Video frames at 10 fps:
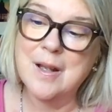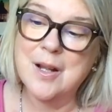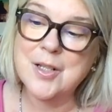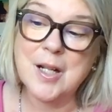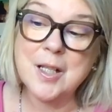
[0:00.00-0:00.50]

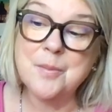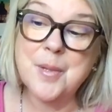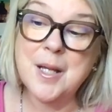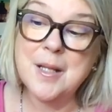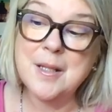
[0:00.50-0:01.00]
Shall I
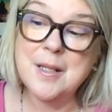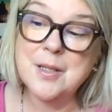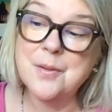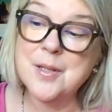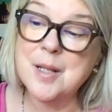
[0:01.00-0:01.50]
compare thee
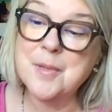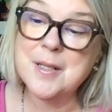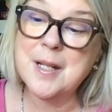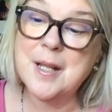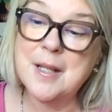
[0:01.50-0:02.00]
to a summer's
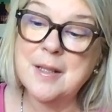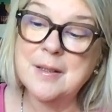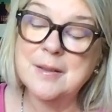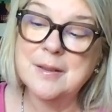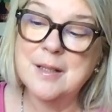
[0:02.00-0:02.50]
day?
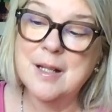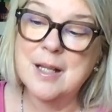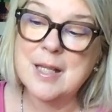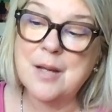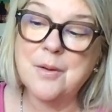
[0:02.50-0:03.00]

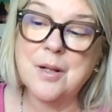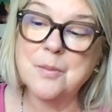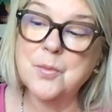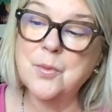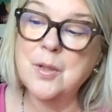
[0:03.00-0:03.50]
Thou art
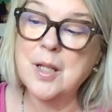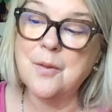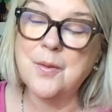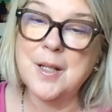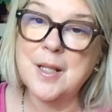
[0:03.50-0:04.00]
more
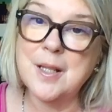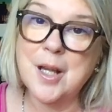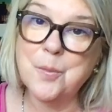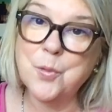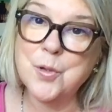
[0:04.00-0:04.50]
lovely
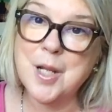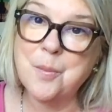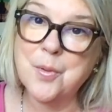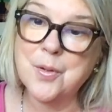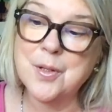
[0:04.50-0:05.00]
and more
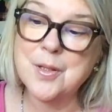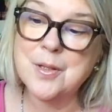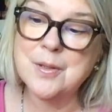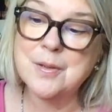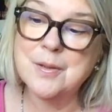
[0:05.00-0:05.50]
temperate.
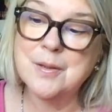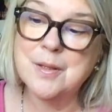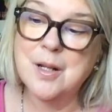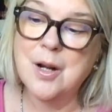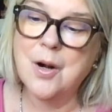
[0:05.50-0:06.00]

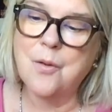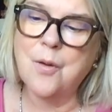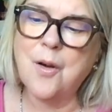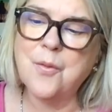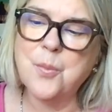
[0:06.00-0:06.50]

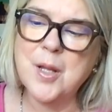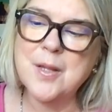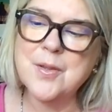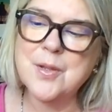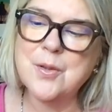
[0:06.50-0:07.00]
Rough
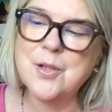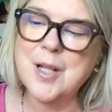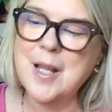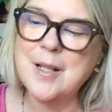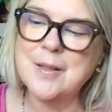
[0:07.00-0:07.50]
winds do
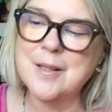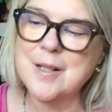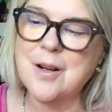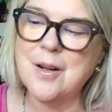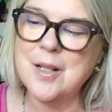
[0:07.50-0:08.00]
shake the
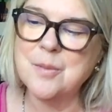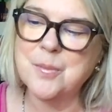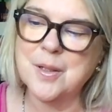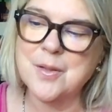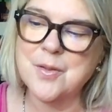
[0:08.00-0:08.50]
darling
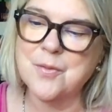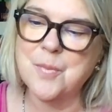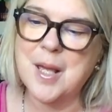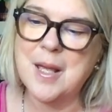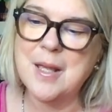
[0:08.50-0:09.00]
buds of
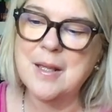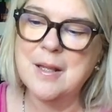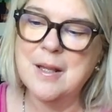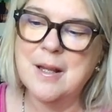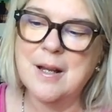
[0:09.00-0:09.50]
May,
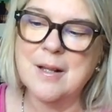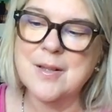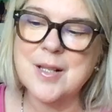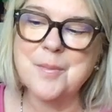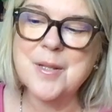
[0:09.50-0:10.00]
and
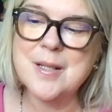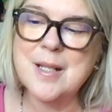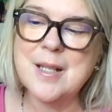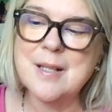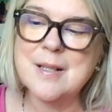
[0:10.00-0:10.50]
summer's
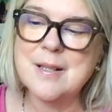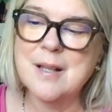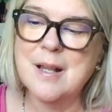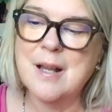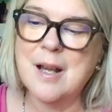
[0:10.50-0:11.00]
lease
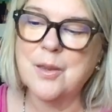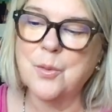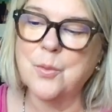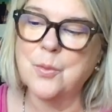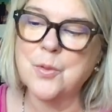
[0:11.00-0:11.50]
hath
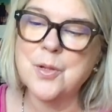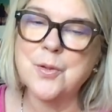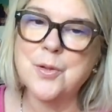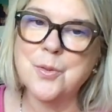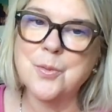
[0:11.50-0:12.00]
all too
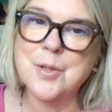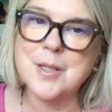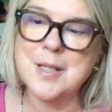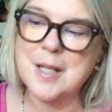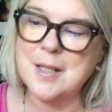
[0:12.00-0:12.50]
short a
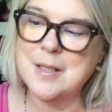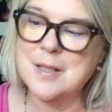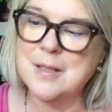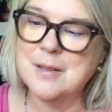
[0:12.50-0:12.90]
date.